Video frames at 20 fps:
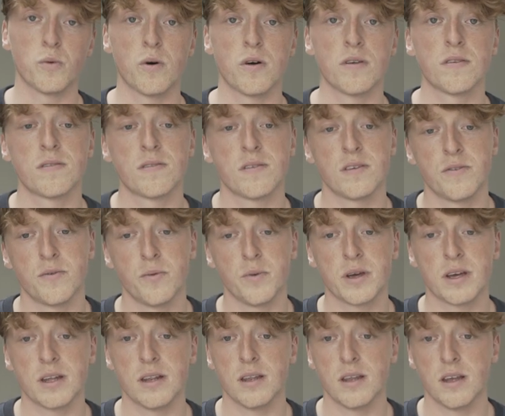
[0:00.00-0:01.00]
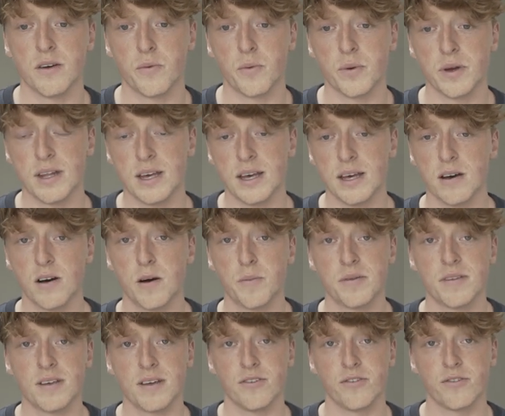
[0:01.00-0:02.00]
was, if we'd hit our
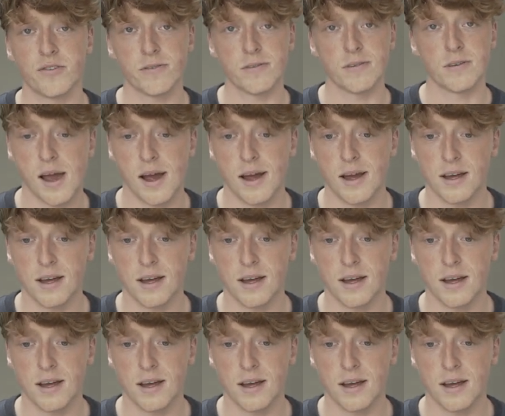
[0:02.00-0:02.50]
potential,